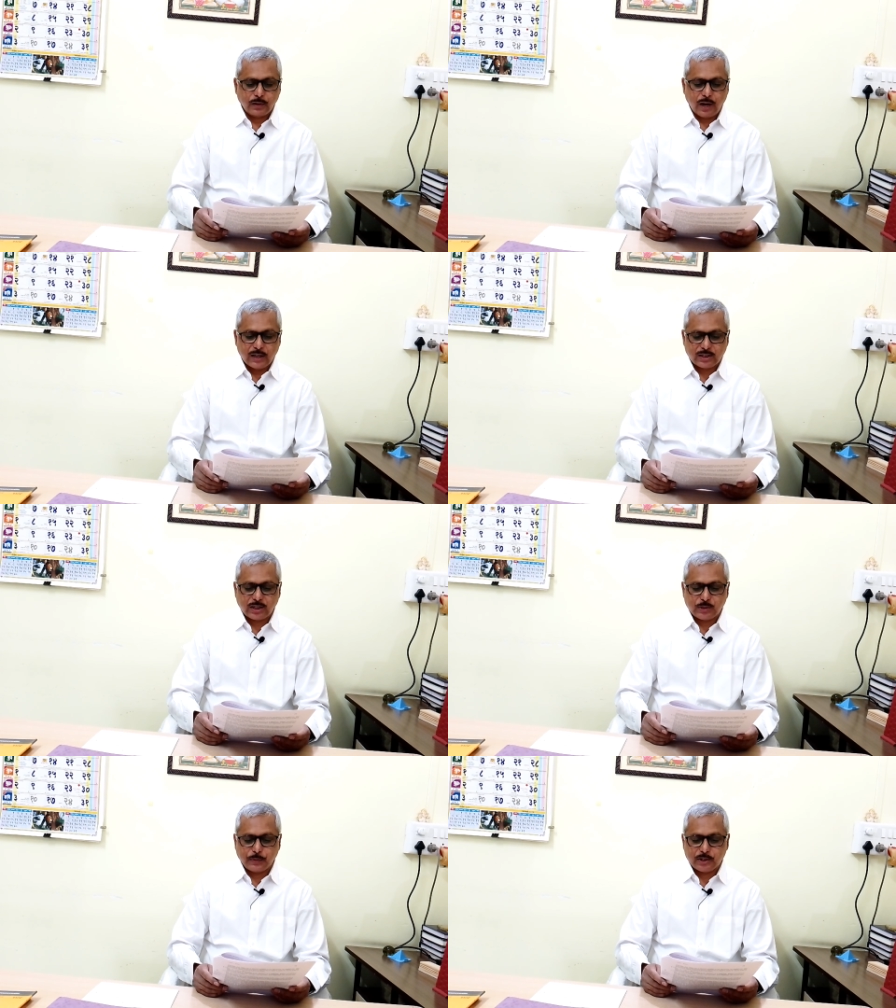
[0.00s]
asks
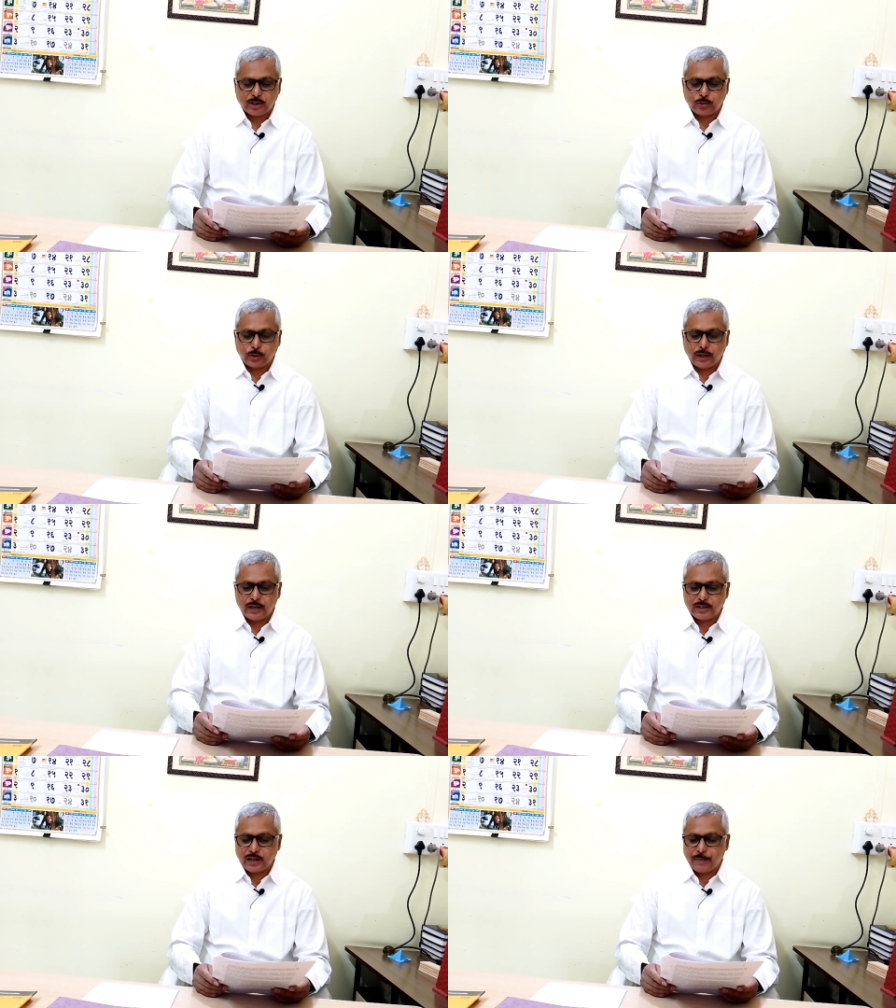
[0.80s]
such person to tell
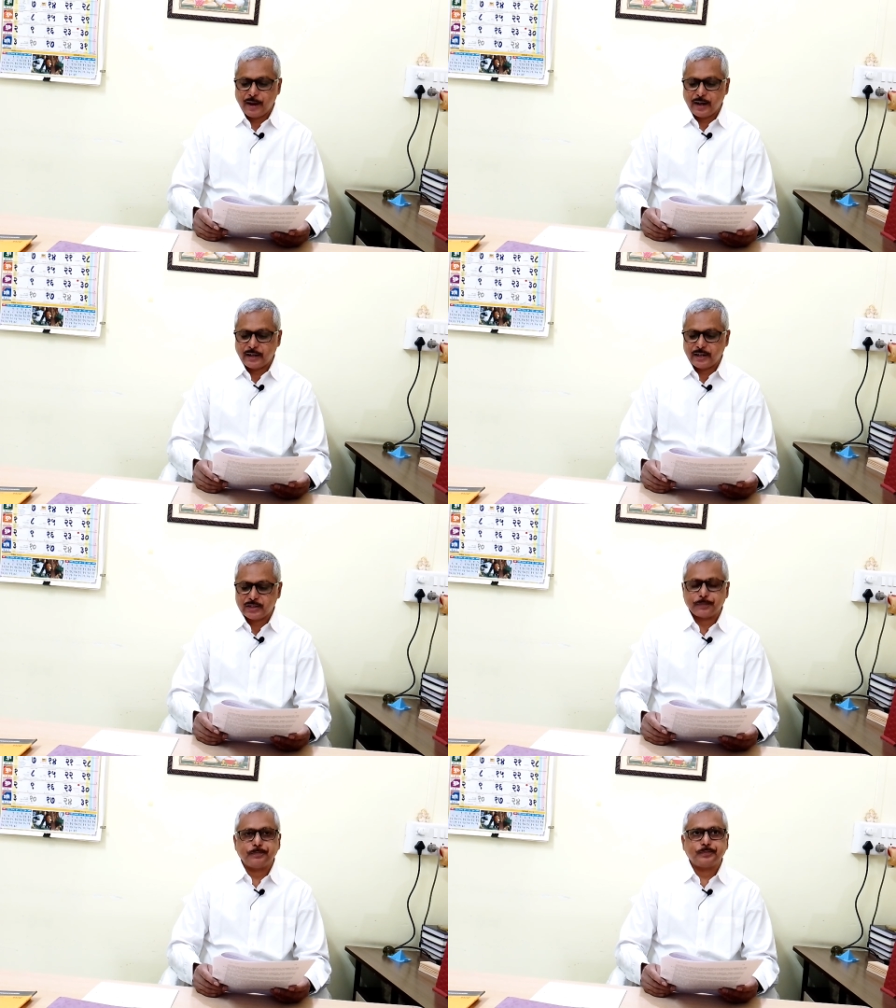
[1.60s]
his name and address,
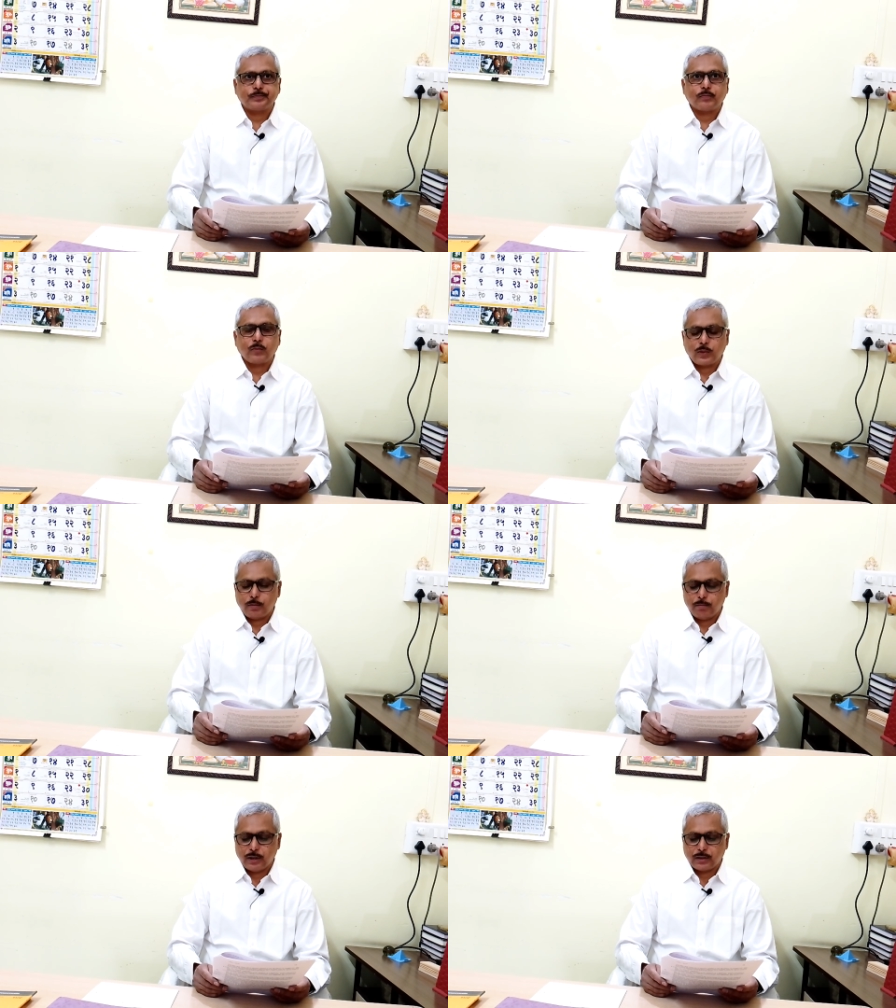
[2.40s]

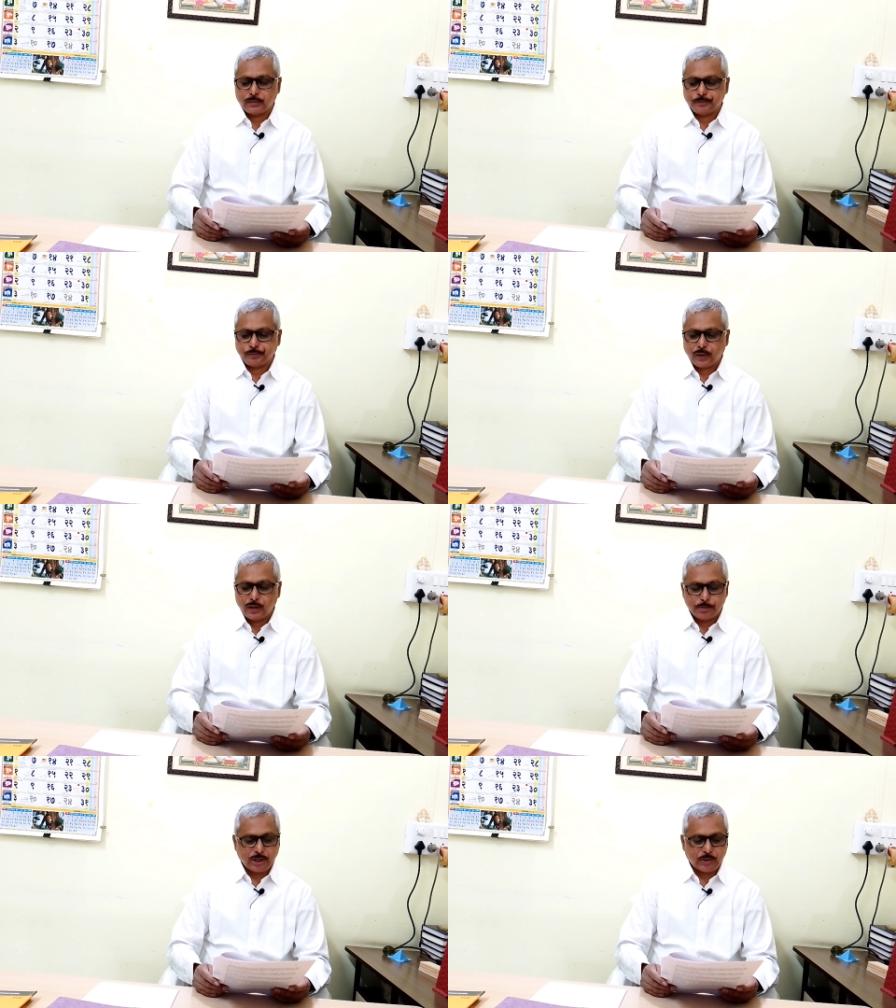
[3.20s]
but
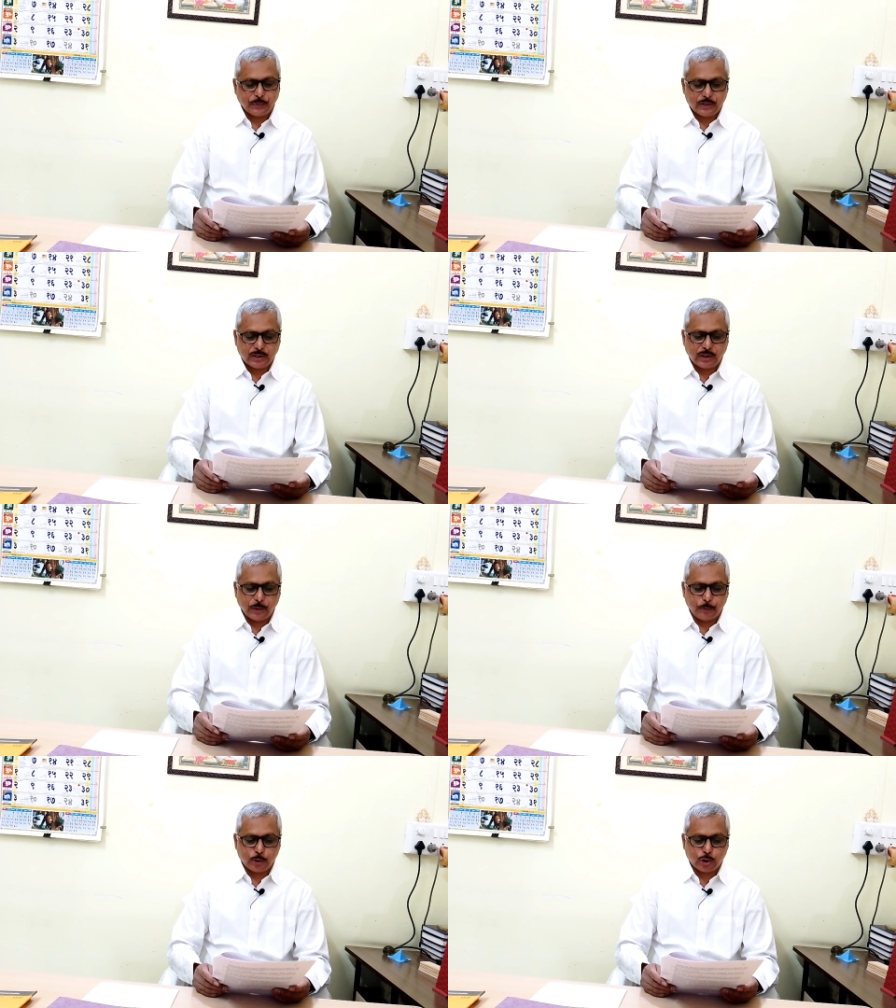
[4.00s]
if such person
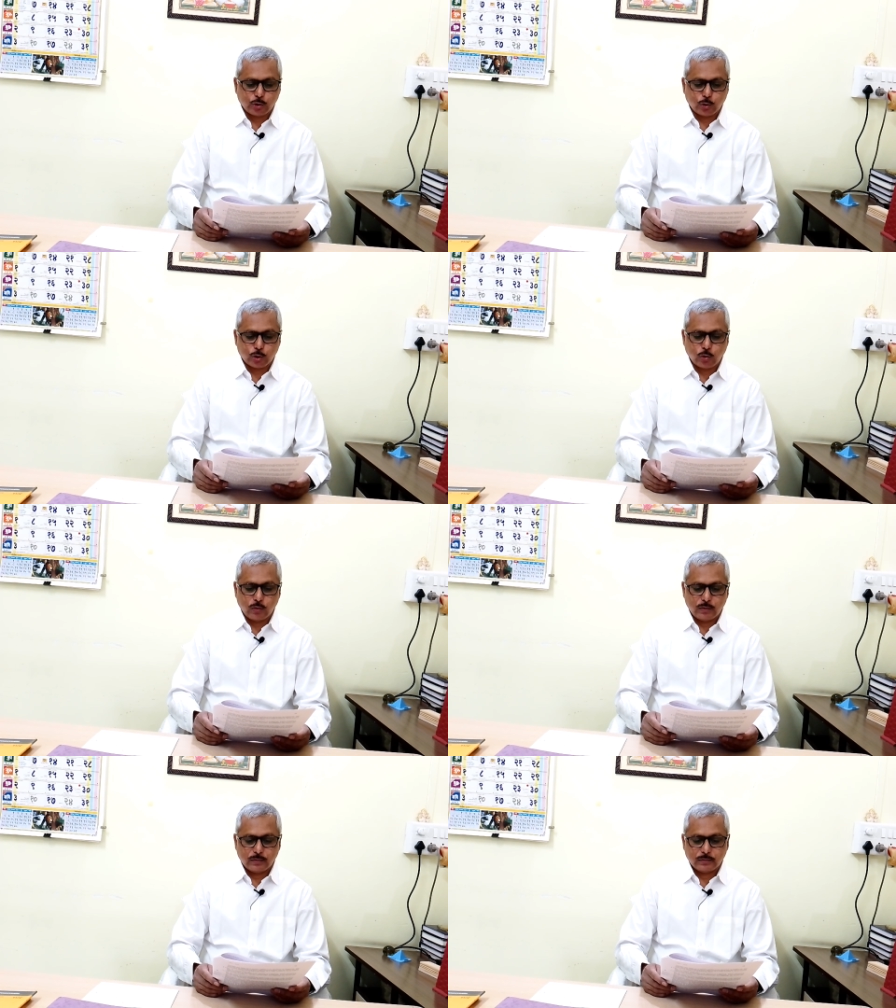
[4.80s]
refuses to do so,